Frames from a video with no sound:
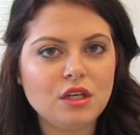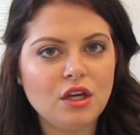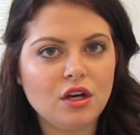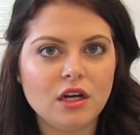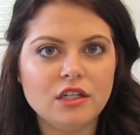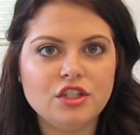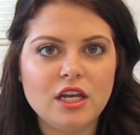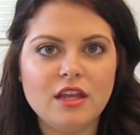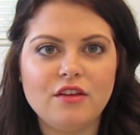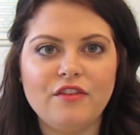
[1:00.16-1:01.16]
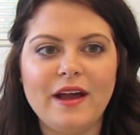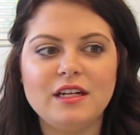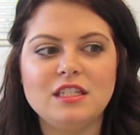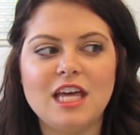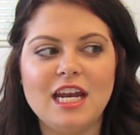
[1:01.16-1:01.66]
really encouraging, the
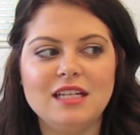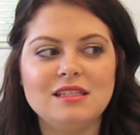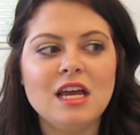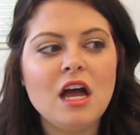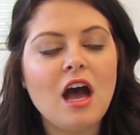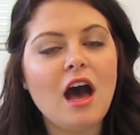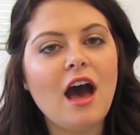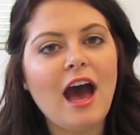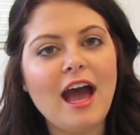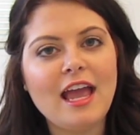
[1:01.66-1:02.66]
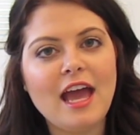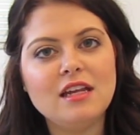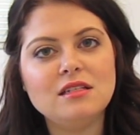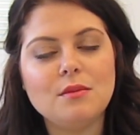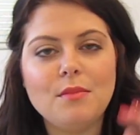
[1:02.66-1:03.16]
fact that it's a
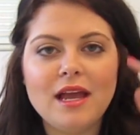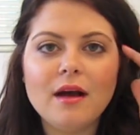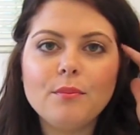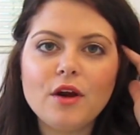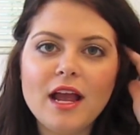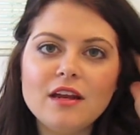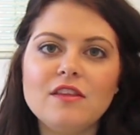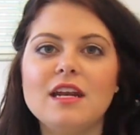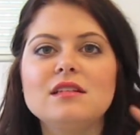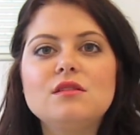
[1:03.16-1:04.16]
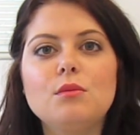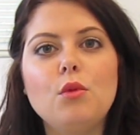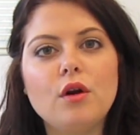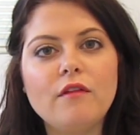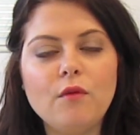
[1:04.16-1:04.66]
high-end makeup brand that is
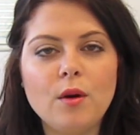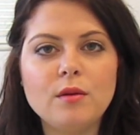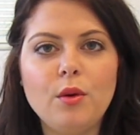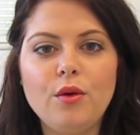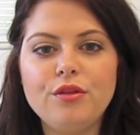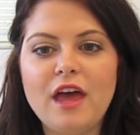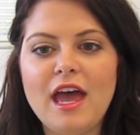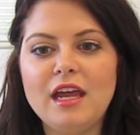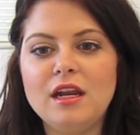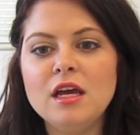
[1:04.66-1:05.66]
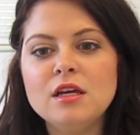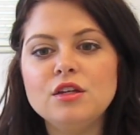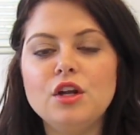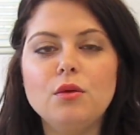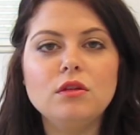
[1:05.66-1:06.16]
more affordable than,
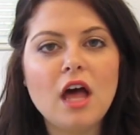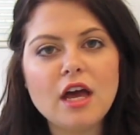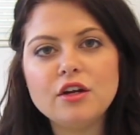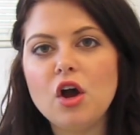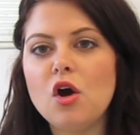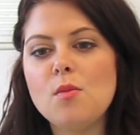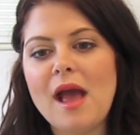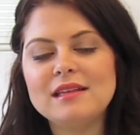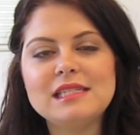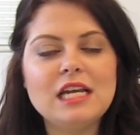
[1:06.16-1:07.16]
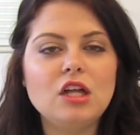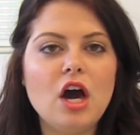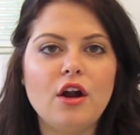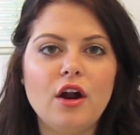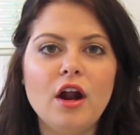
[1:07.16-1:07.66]
you know, Lancome, Estee
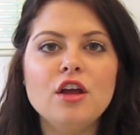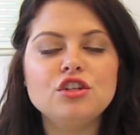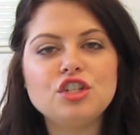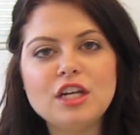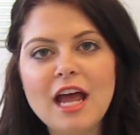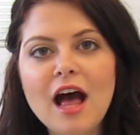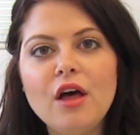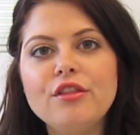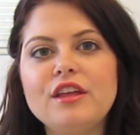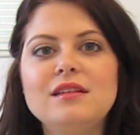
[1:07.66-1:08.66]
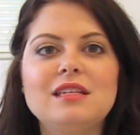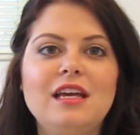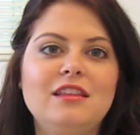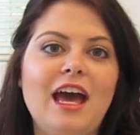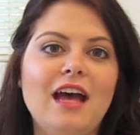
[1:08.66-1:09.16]
Lauder, Chanel, things
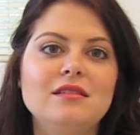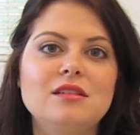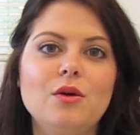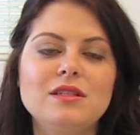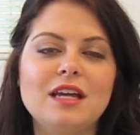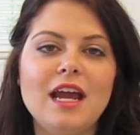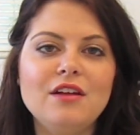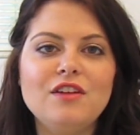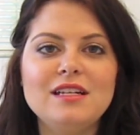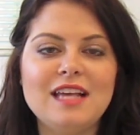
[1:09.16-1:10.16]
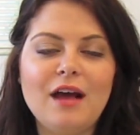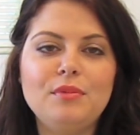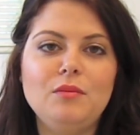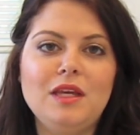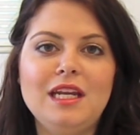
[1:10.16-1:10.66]
like that. So it's a kind of nice
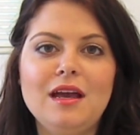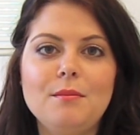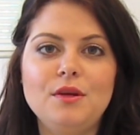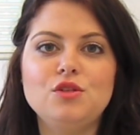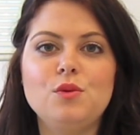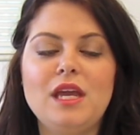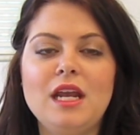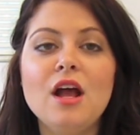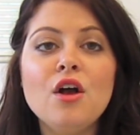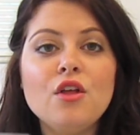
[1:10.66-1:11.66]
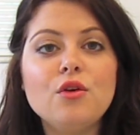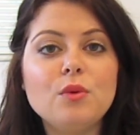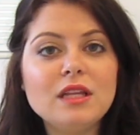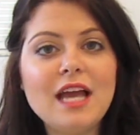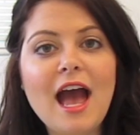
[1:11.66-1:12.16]
happy medium between the
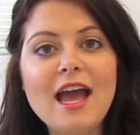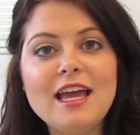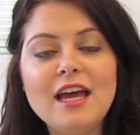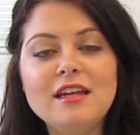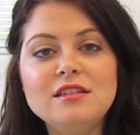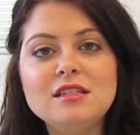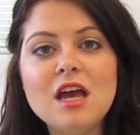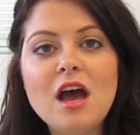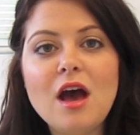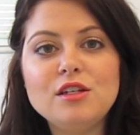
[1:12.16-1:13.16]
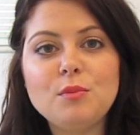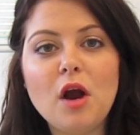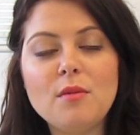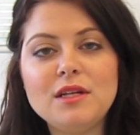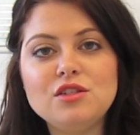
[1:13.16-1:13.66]
really high-end
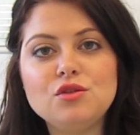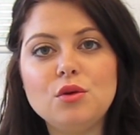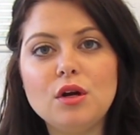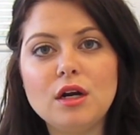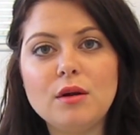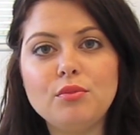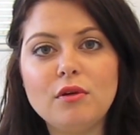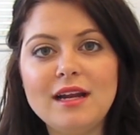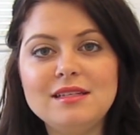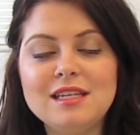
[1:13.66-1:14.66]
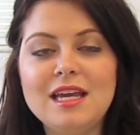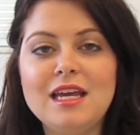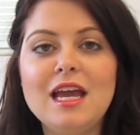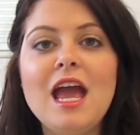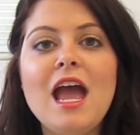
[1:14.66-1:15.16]
department store
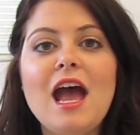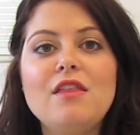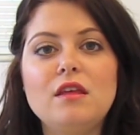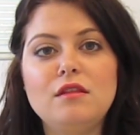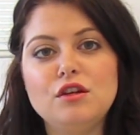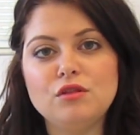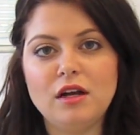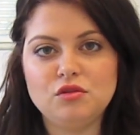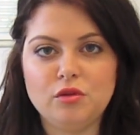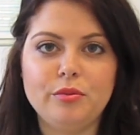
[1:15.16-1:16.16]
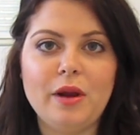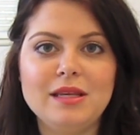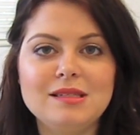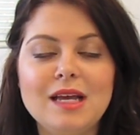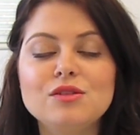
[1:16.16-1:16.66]
pricing and then the drugstore
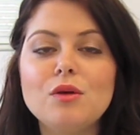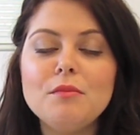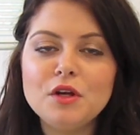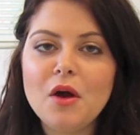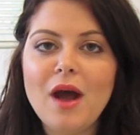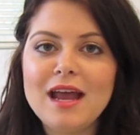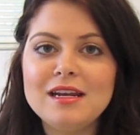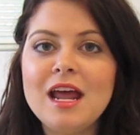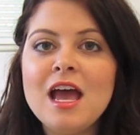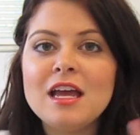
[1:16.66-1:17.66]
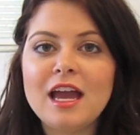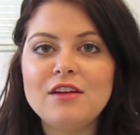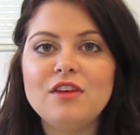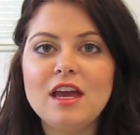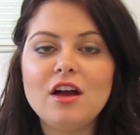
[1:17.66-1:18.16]
pricing. So I'm going to go ahead and kind
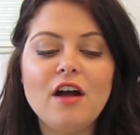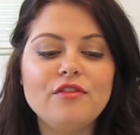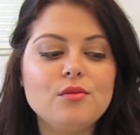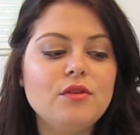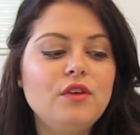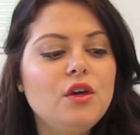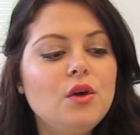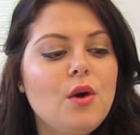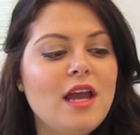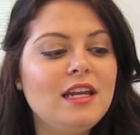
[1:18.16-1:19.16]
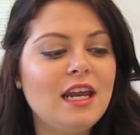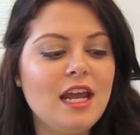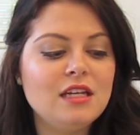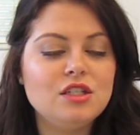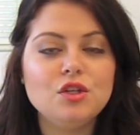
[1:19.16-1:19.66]
of kick off the review and get
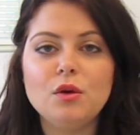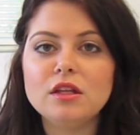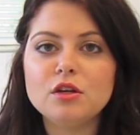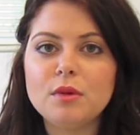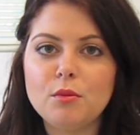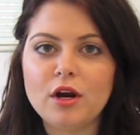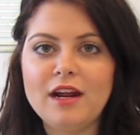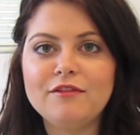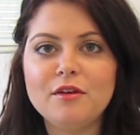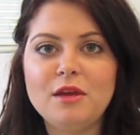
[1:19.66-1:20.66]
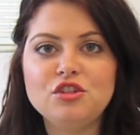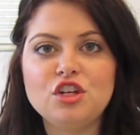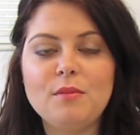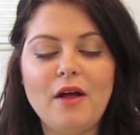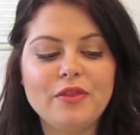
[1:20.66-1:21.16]
into a little bit more
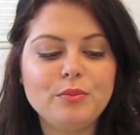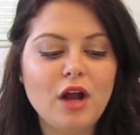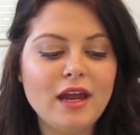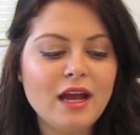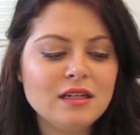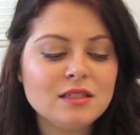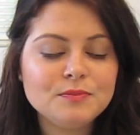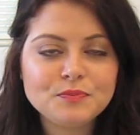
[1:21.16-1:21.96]
information about the product.